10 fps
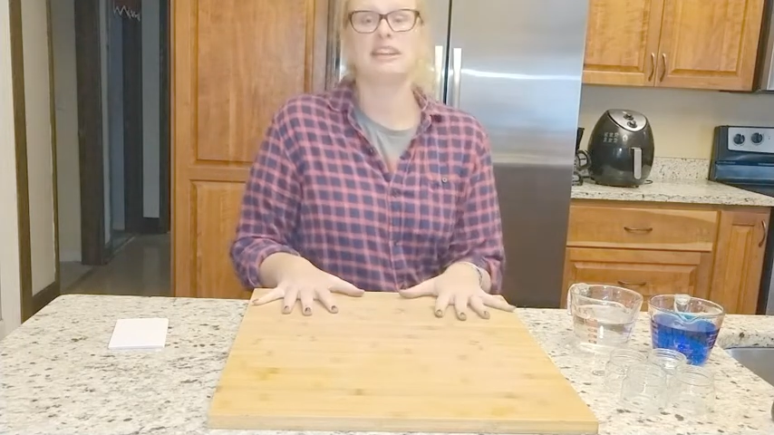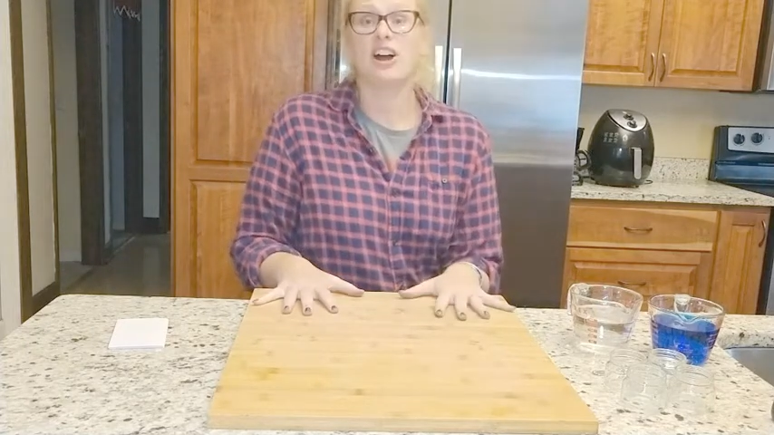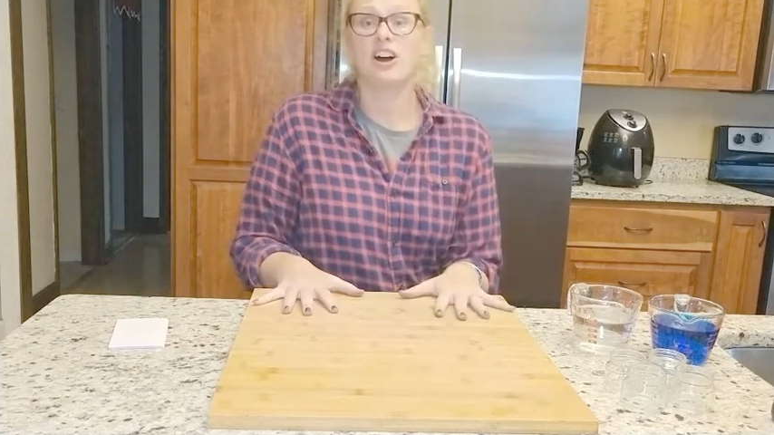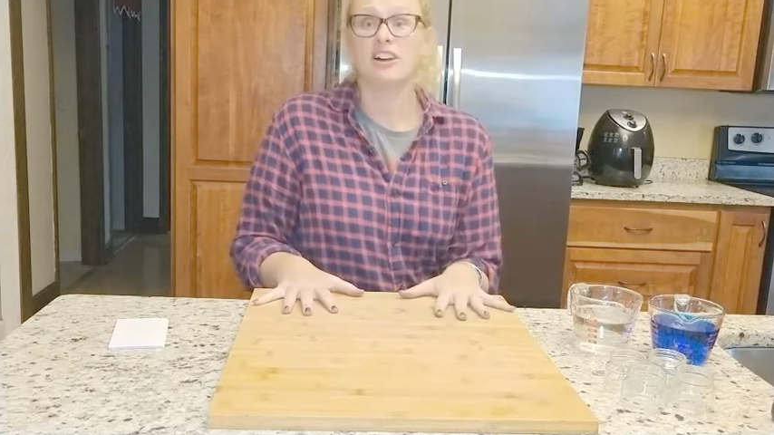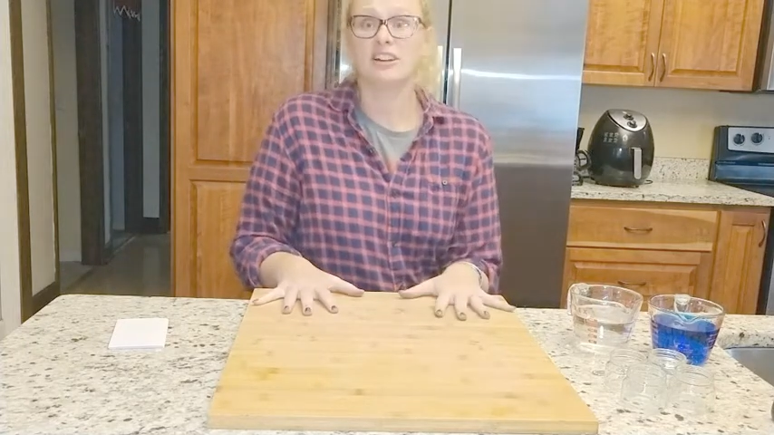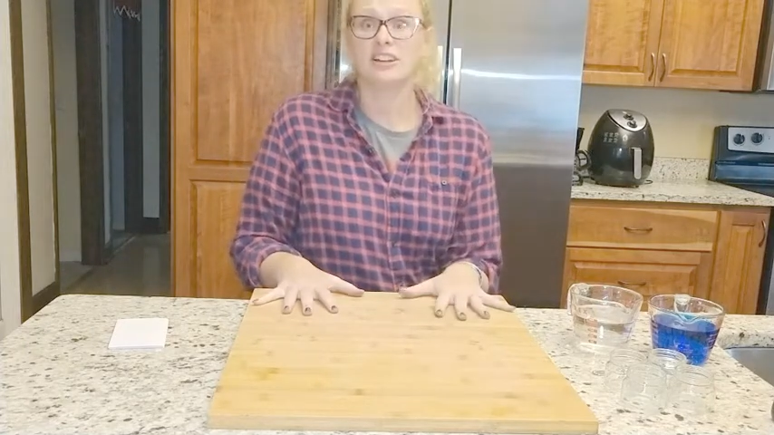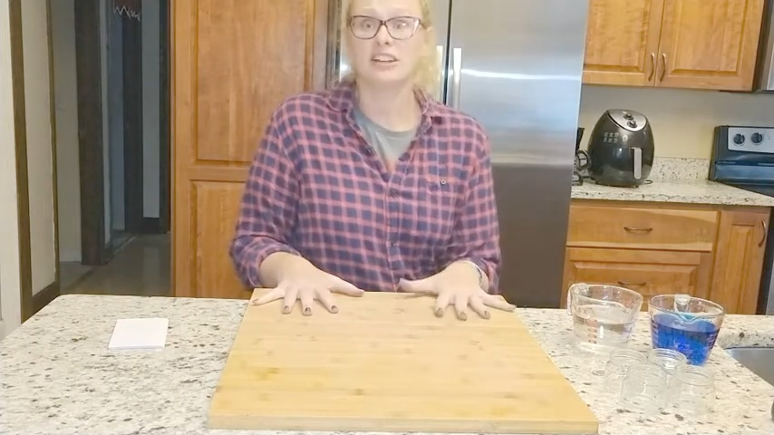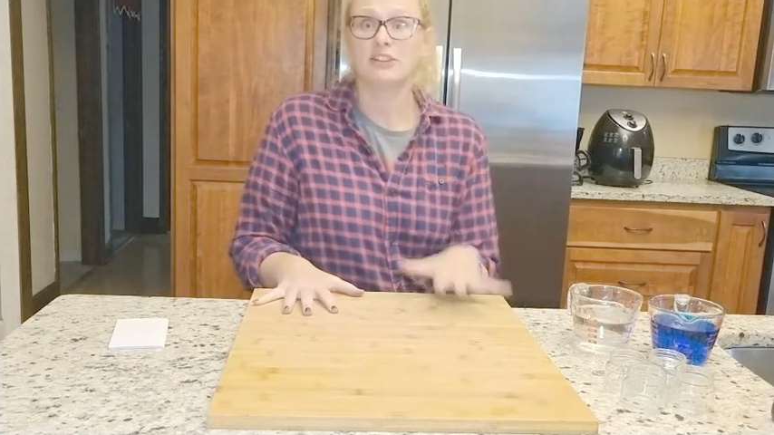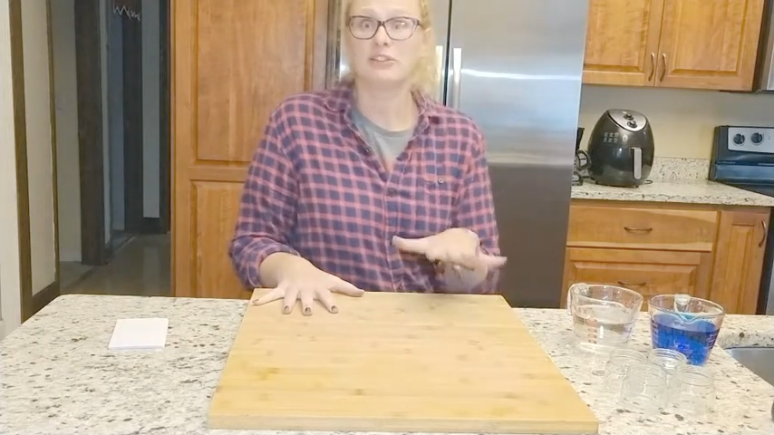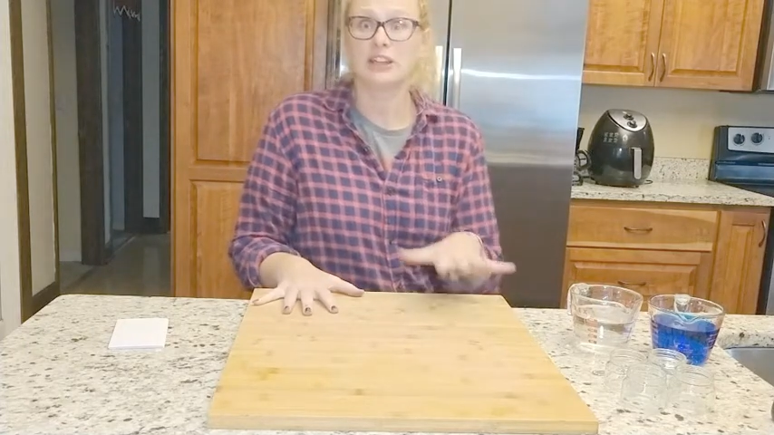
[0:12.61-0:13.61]
hard
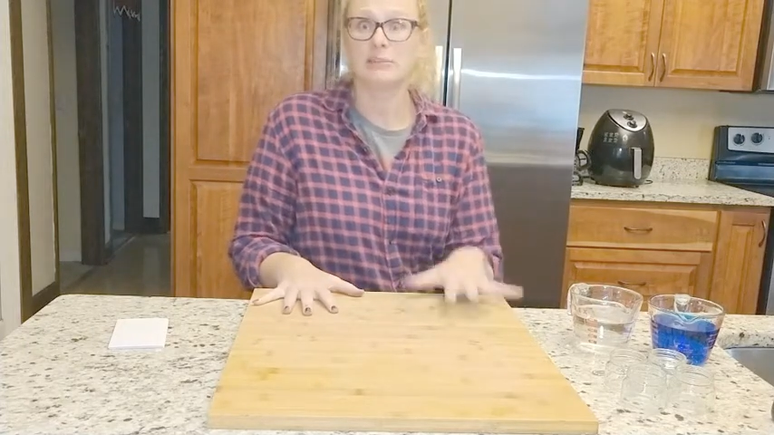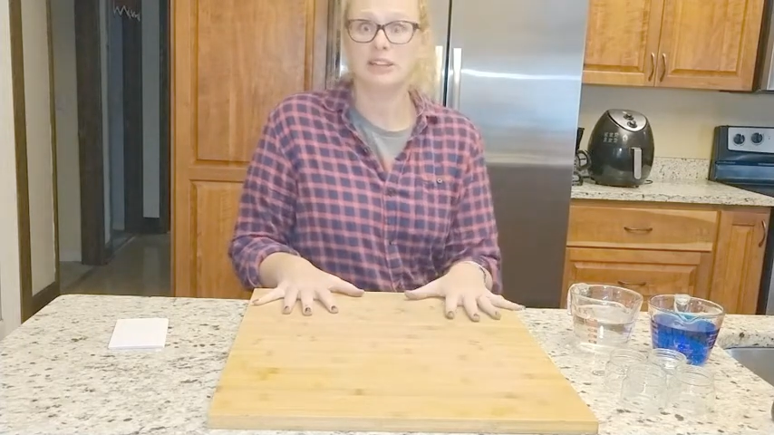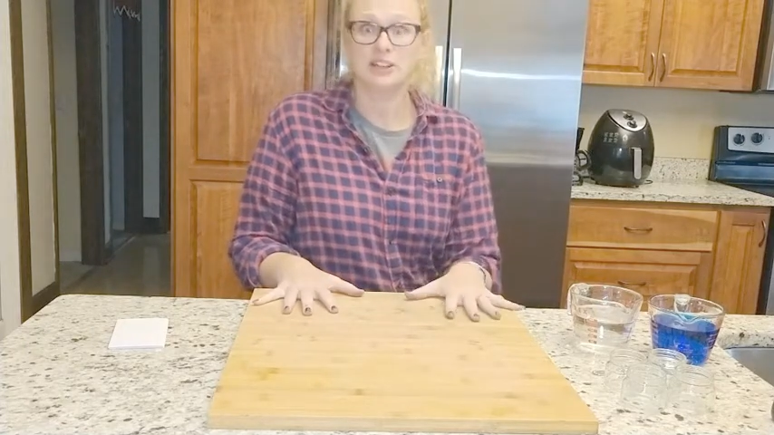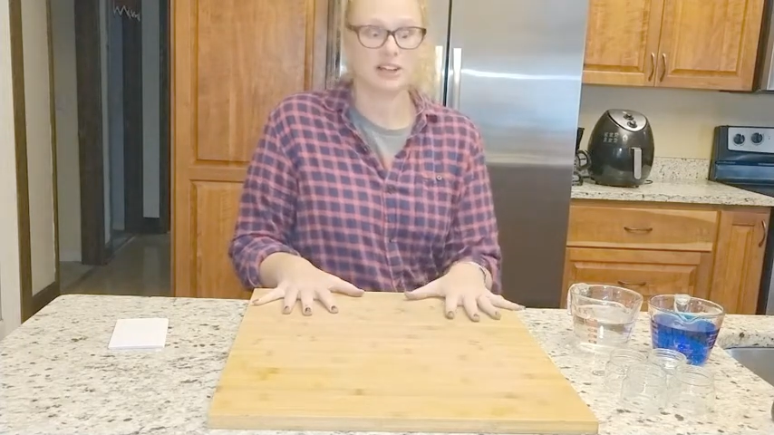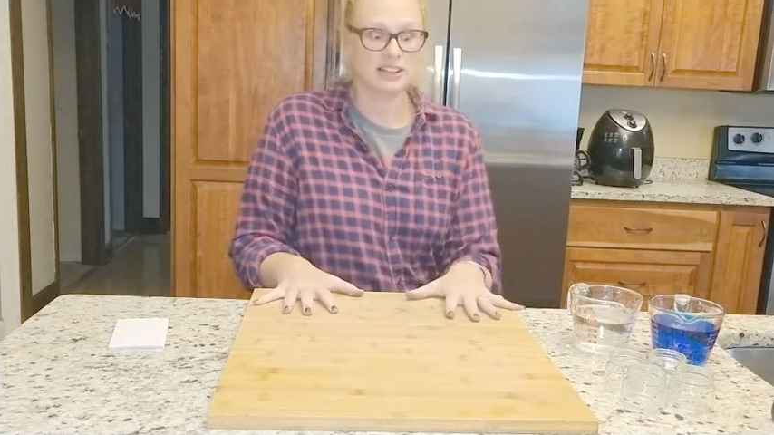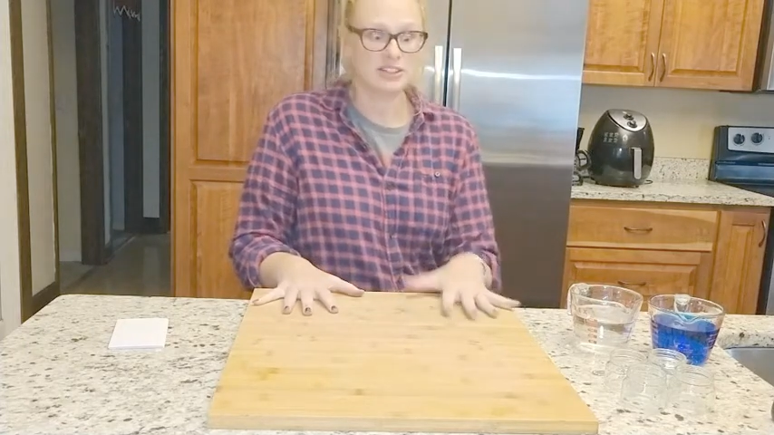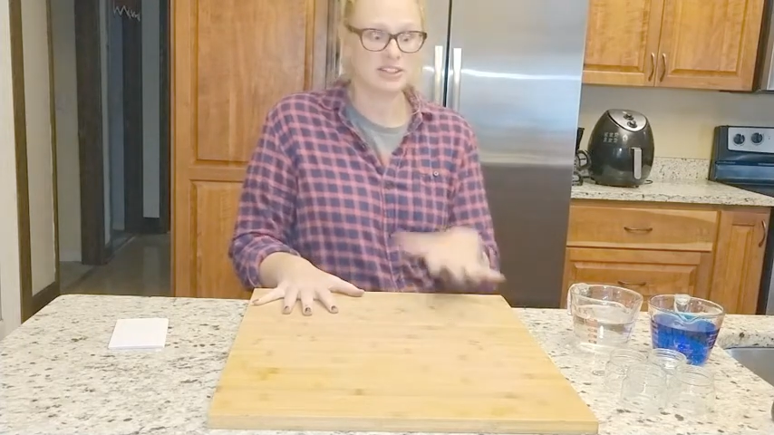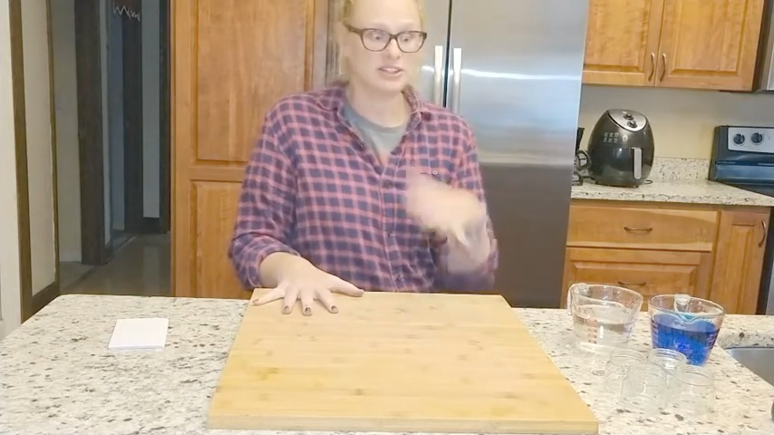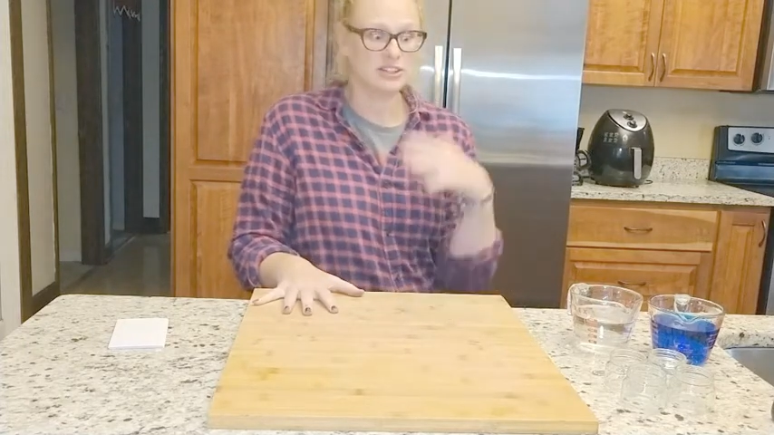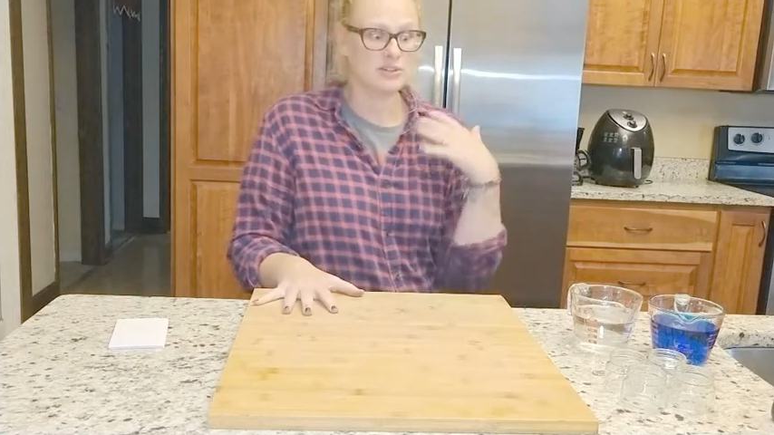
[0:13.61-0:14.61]
in meteorology
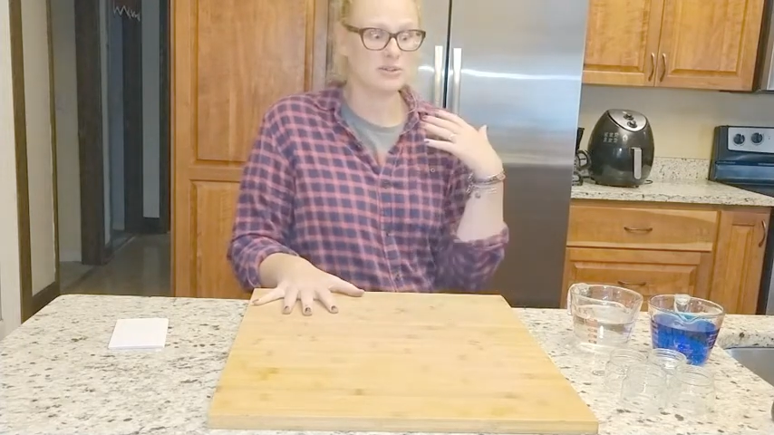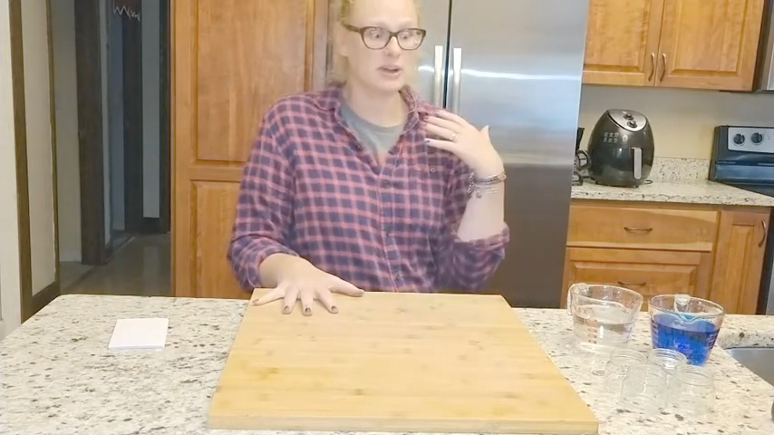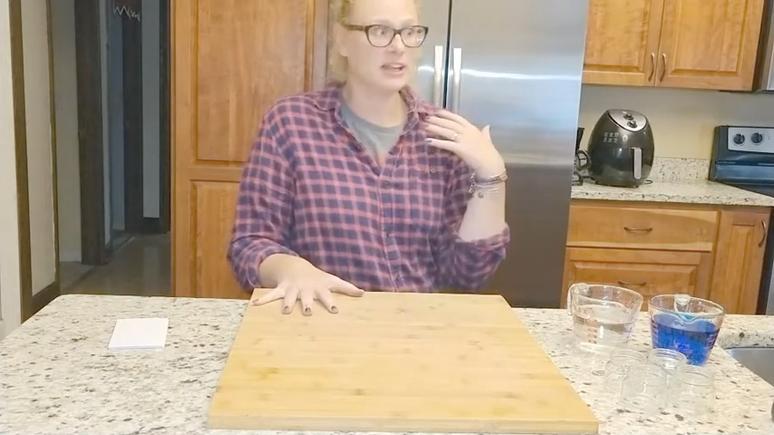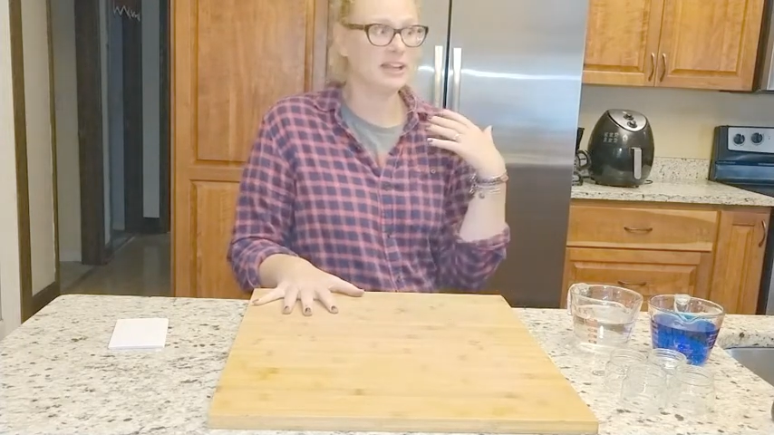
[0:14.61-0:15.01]
to